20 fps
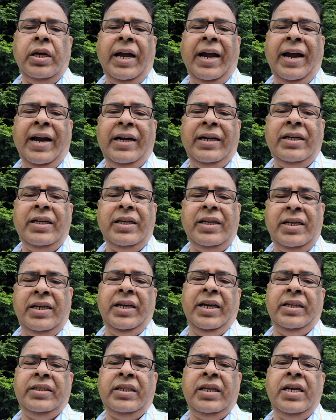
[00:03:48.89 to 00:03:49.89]
add
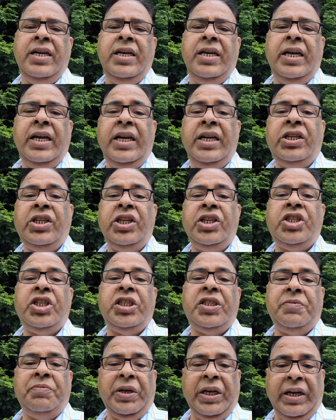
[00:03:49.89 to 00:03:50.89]
es. He
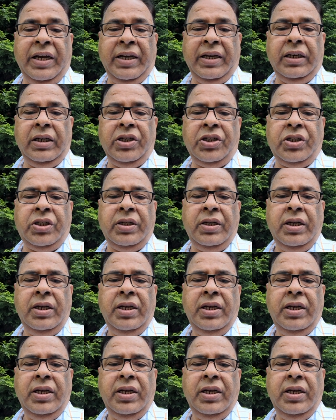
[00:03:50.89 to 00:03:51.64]
teaches me English.